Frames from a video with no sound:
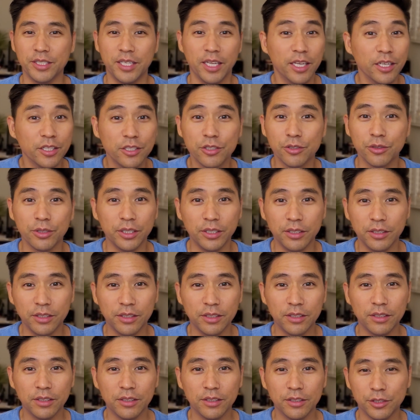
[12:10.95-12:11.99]
history
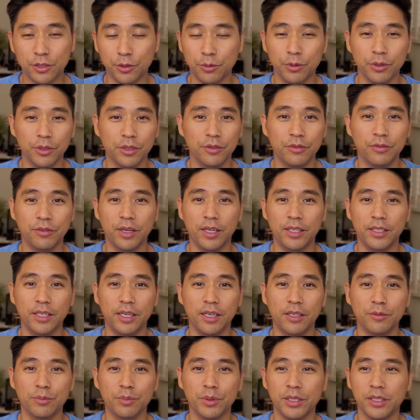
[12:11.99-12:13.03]
to really find
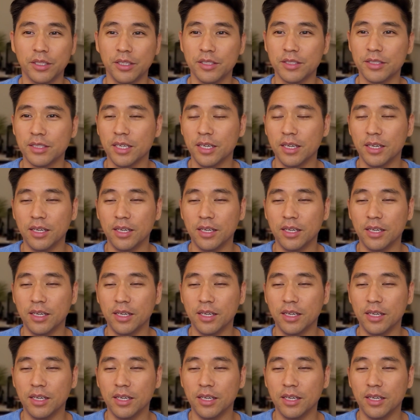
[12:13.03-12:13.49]
out because